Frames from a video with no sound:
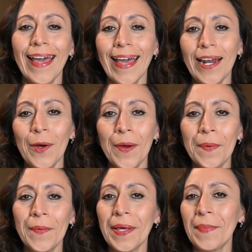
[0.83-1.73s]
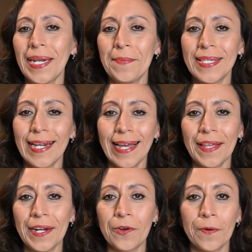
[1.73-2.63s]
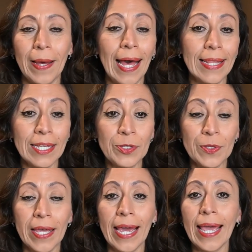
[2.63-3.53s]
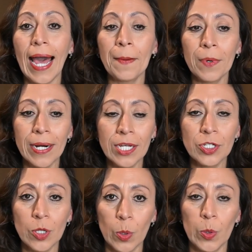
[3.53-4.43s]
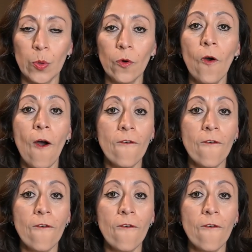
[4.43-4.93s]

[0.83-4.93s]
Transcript: Hello everyone, my name is Alejandra Corbada and today I'm going to show you